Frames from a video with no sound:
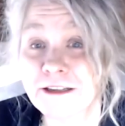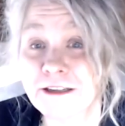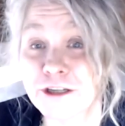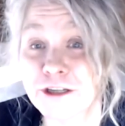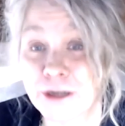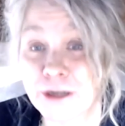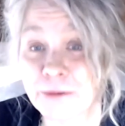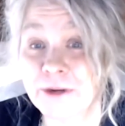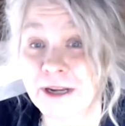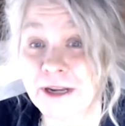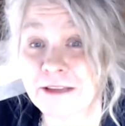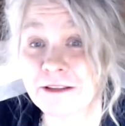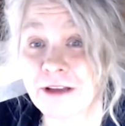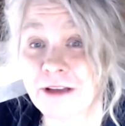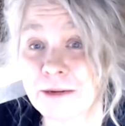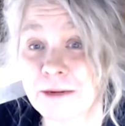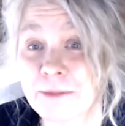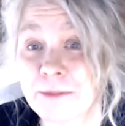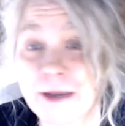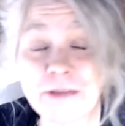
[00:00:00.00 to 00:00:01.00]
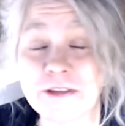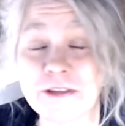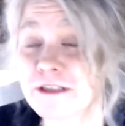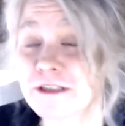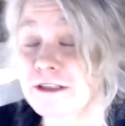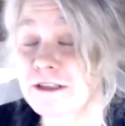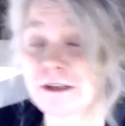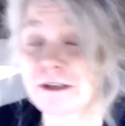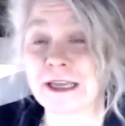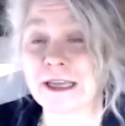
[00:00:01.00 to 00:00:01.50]
You know what I thought about? This is
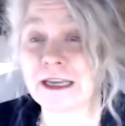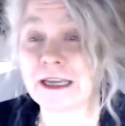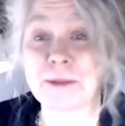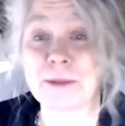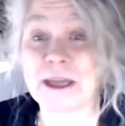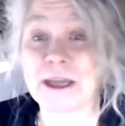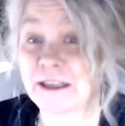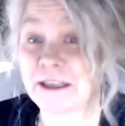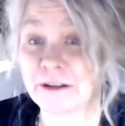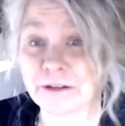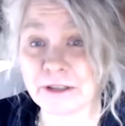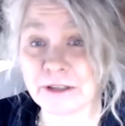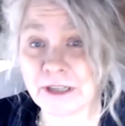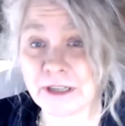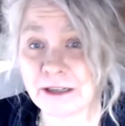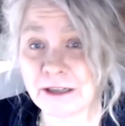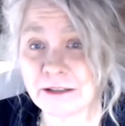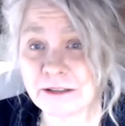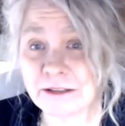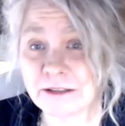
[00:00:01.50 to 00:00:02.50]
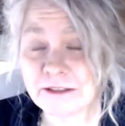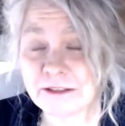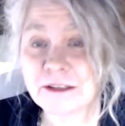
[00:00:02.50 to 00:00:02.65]
like about a year ago.